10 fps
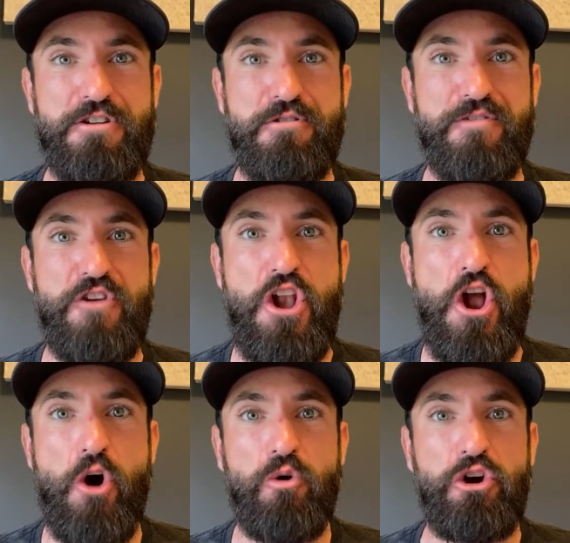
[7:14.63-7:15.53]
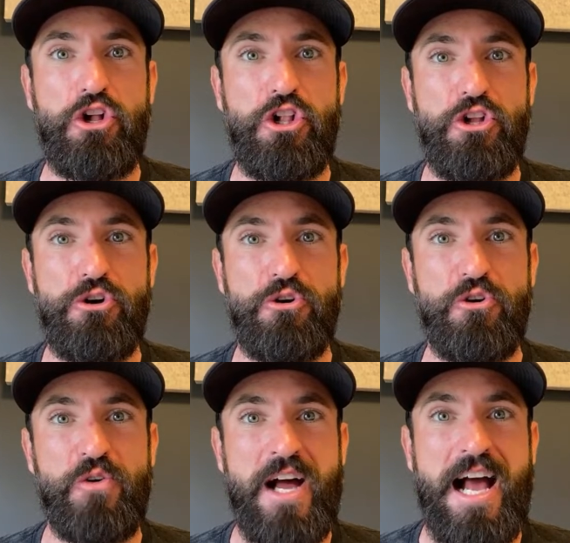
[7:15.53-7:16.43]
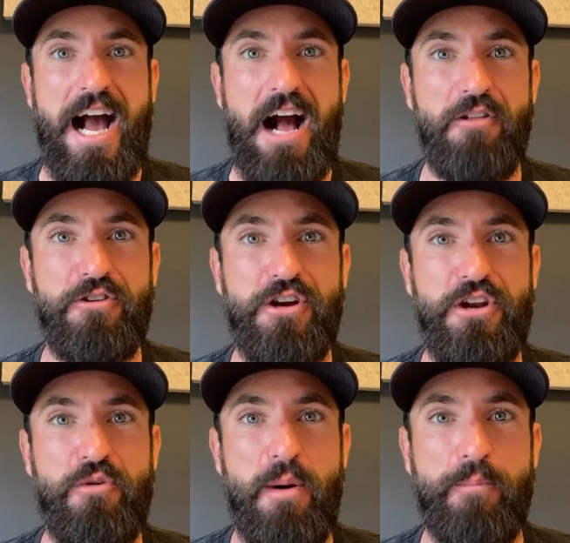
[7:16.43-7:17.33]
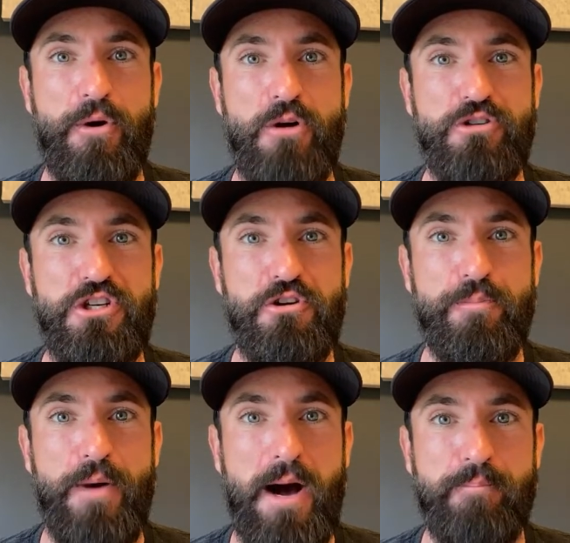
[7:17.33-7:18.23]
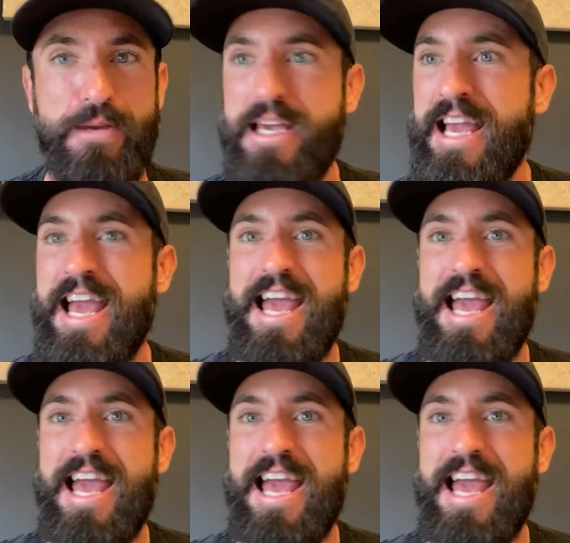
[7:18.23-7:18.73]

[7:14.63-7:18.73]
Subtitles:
You have no clue how they're going to approach your puppy.